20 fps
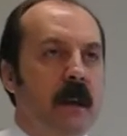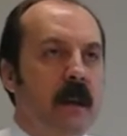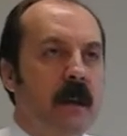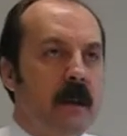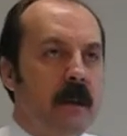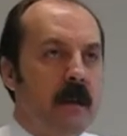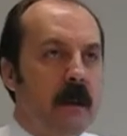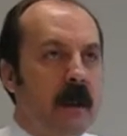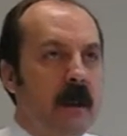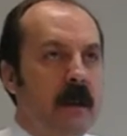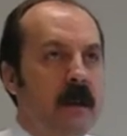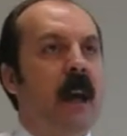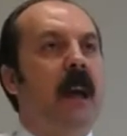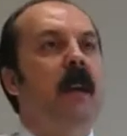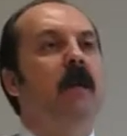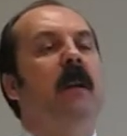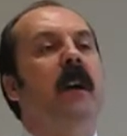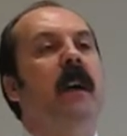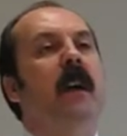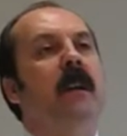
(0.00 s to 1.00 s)
So in the
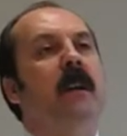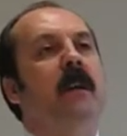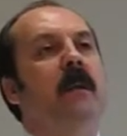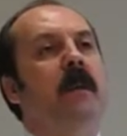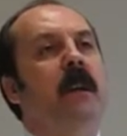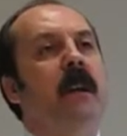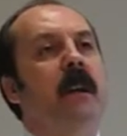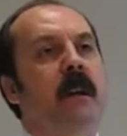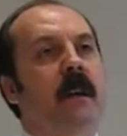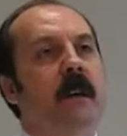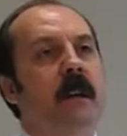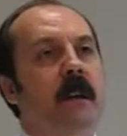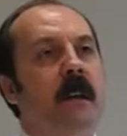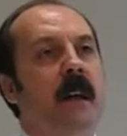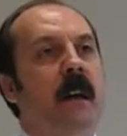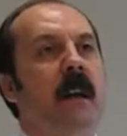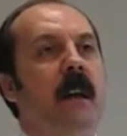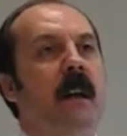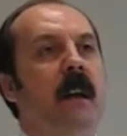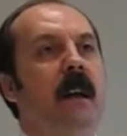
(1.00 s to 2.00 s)
same way that we can
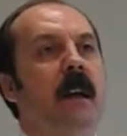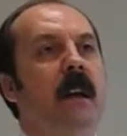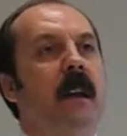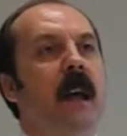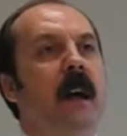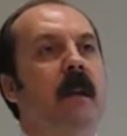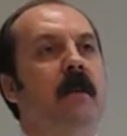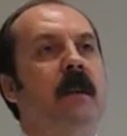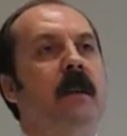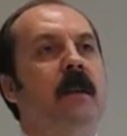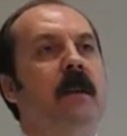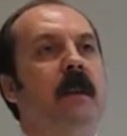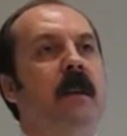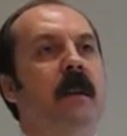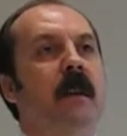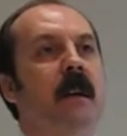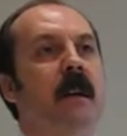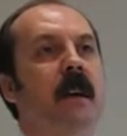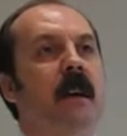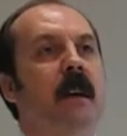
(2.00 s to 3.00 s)
tell a client how much
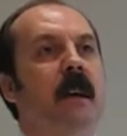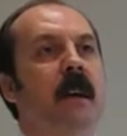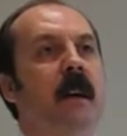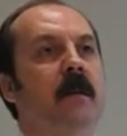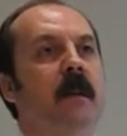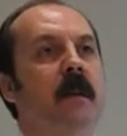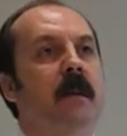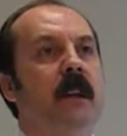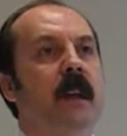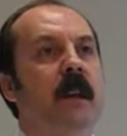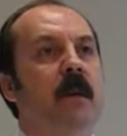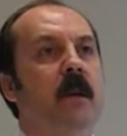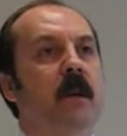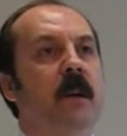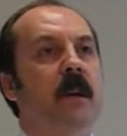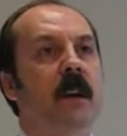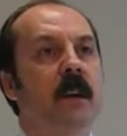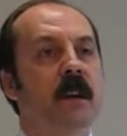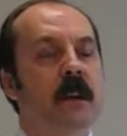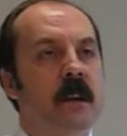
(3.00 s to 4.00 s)
a project will
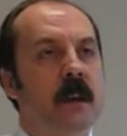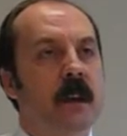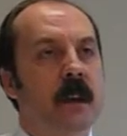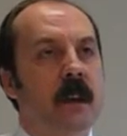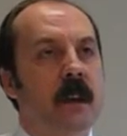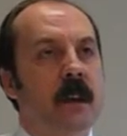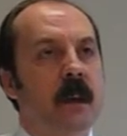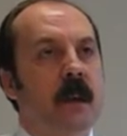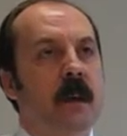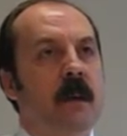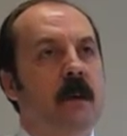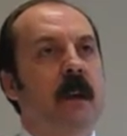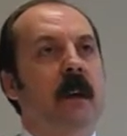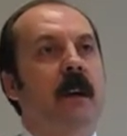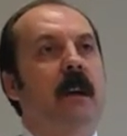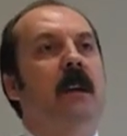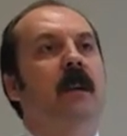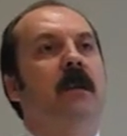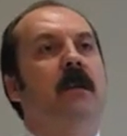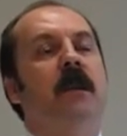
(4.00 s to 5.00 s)
cost, we
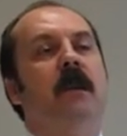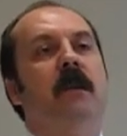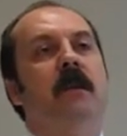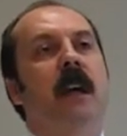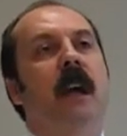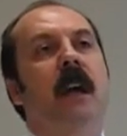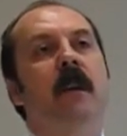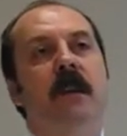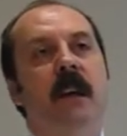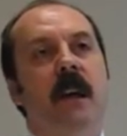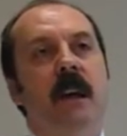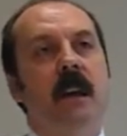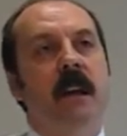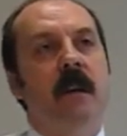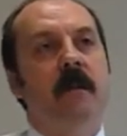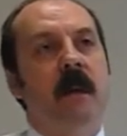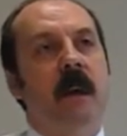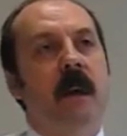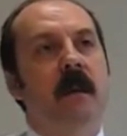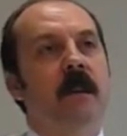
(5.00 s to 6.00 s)
can also now tell
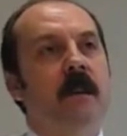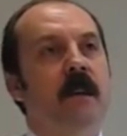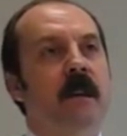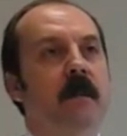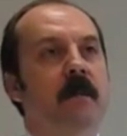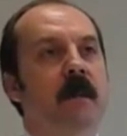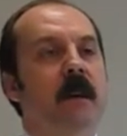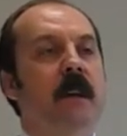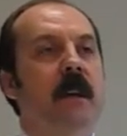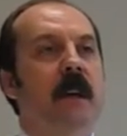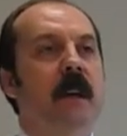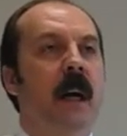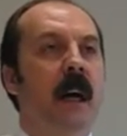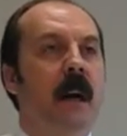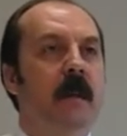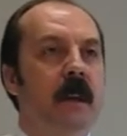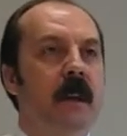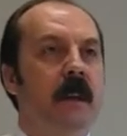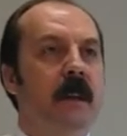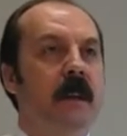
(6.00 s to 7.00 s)
him how much embodied
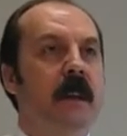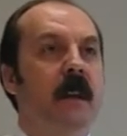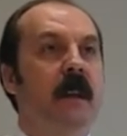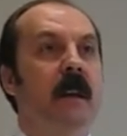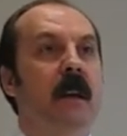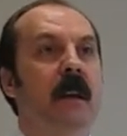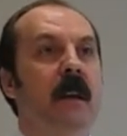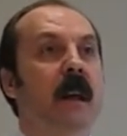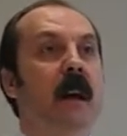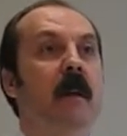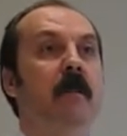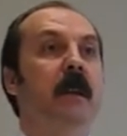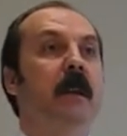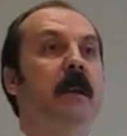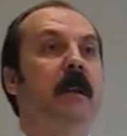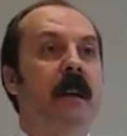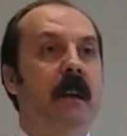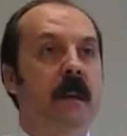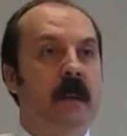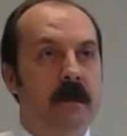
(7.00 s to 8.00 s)
carbon is in that
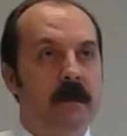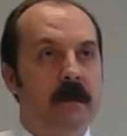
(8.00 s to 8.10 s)
building.